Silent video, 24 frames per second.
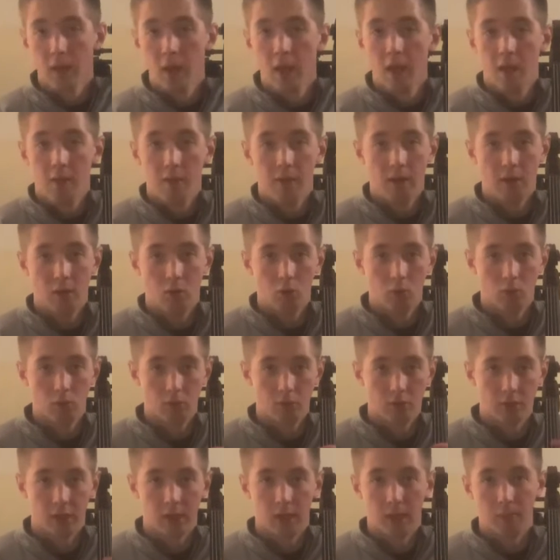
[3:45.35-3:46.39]
Then over
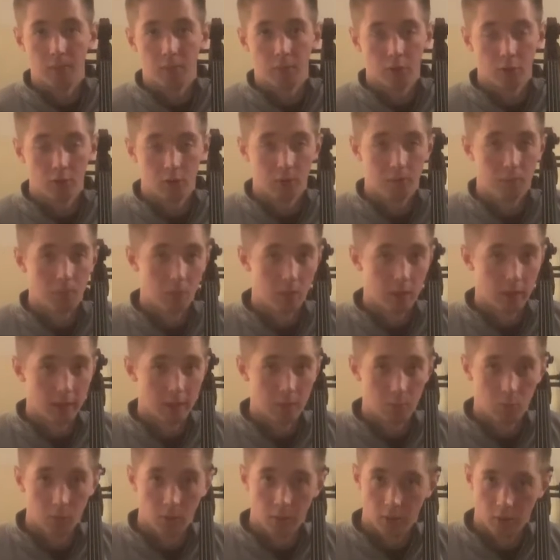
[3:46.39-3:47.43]
time you can play it
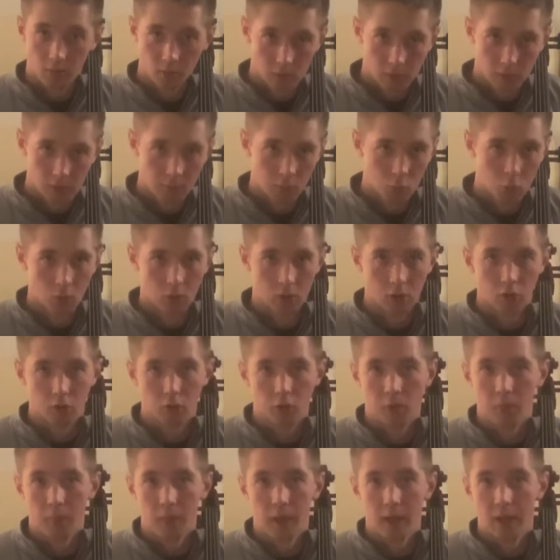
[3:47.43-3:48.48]
with love orchestra
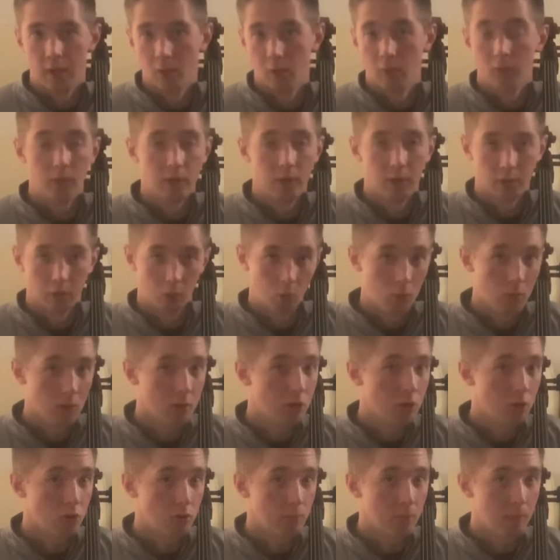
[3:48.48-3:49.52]
pattern, then
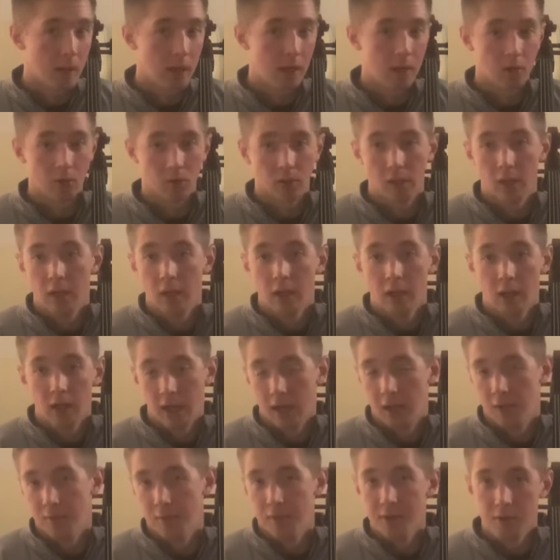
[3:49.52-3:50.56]
orchestra pattern, and
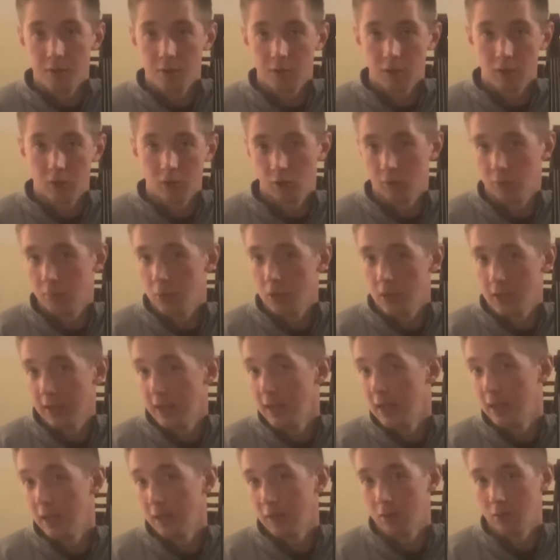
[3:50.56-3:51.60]
then you can just play
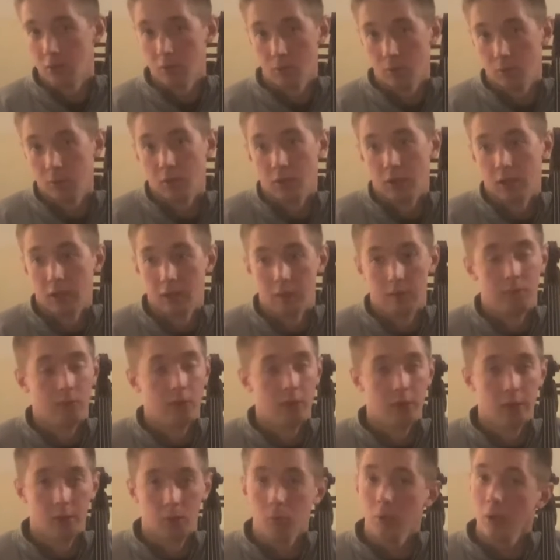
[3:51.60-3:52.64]
8th notes. And if you get
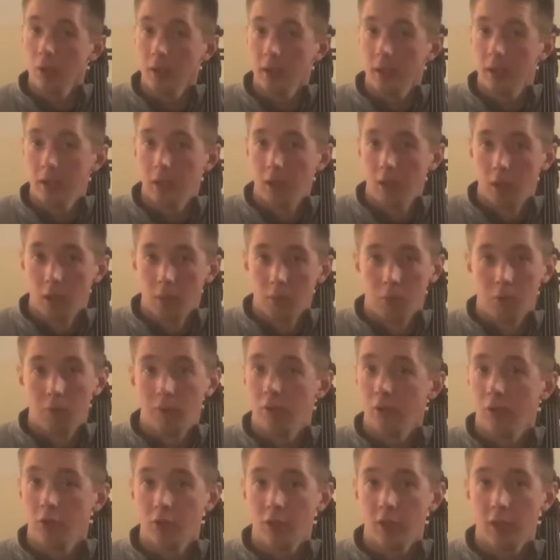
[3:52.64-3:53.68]
really
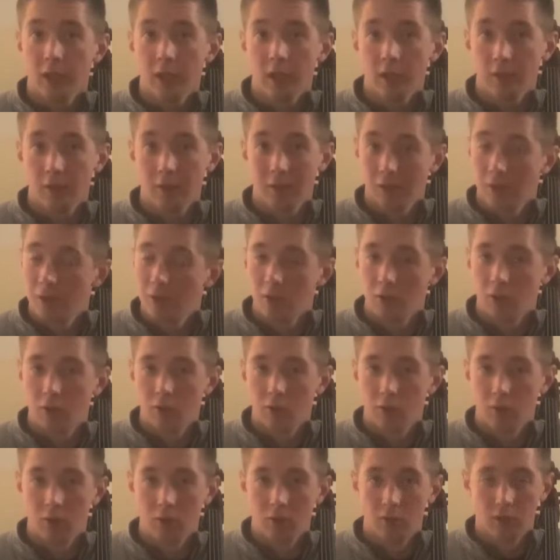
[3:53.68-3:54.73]
proficient at it, then you just
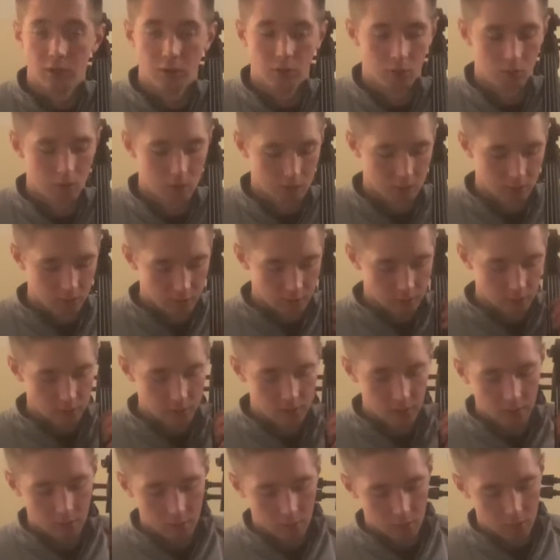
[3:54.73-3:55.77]
continue on to
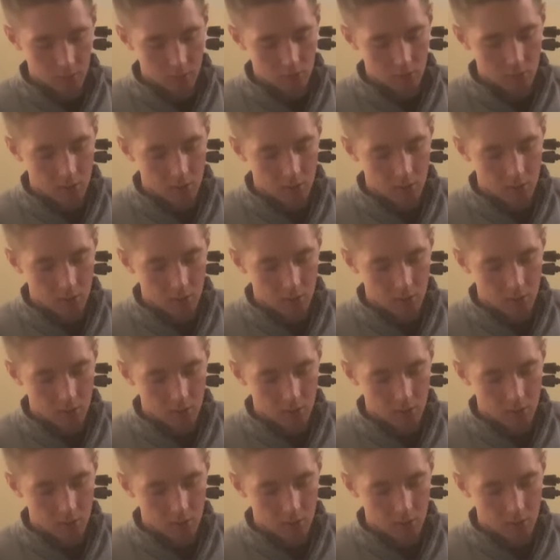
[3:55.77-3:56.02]
16th notes.